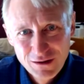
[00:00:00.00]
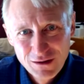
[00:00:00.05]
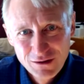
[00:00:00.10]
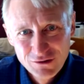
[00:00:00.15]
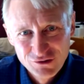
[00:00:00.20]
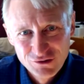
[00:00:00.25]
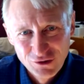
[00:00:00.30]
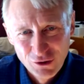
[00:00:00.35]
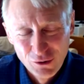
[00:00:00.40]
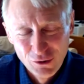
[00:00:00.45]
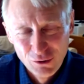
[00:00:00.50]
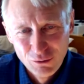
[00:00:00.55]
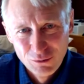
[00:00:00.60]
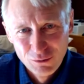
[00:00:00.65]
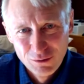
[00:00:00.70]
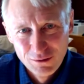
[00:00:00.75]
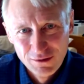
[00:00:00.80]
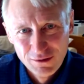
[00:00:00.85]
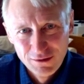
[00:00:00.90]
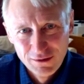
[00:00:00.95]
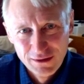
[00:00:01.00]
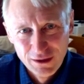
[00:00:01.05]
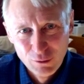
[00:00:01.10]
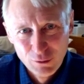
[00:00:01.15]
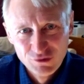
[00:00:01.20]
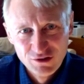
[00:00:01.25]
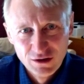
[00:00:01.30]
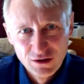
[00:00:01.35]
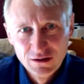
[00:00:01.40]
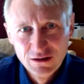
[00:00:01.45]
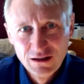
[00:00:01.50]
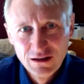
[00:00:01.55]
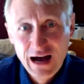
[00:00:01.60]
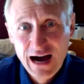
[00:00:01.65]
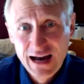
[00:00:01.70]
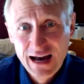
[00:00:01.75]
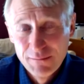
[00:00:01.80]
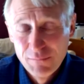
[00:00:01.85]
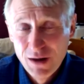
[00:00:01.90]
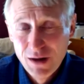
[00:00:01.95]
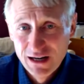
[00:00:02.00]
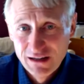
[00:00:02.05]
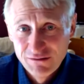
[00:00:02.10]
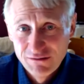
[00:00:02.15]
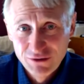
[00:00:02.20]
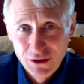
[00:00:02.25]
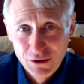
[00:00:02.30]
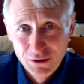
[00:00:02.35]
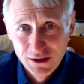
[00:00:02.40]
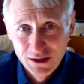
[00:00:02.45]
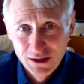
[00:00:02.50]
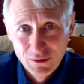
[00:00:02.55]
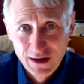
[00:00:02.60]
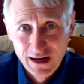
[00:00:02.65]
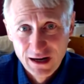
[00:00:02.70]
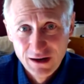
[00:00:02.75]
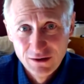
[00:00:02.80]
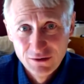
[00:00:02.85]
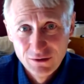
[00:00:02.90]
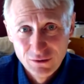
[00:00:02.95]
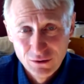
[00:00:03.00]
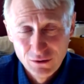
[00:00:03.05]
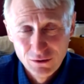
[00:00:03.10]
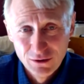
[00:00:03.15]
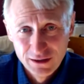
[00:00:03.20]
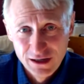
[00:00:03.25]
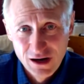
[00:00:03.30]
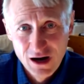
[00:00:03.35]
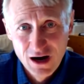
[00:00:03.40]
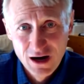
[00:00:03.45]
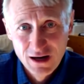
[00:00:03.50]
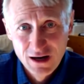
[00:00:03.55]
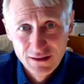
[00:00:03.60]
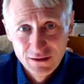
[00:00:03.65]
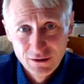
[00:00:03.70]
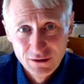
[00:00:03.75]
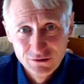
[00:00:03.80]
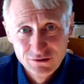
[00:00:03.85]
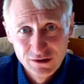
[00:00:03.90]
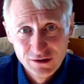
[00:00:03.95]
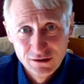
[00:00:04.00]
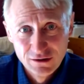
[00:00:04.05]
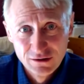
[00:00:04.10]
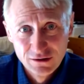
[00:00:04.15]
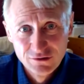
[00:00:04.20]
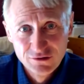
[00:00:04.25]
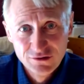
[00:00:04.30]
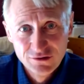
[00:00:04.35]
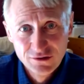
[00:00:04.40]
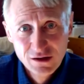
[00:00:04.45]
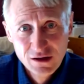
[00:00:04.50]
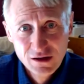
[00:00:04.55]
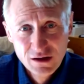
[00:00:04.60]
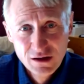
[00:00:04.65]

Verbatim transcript: so there was a lot of money flowing around early on in those years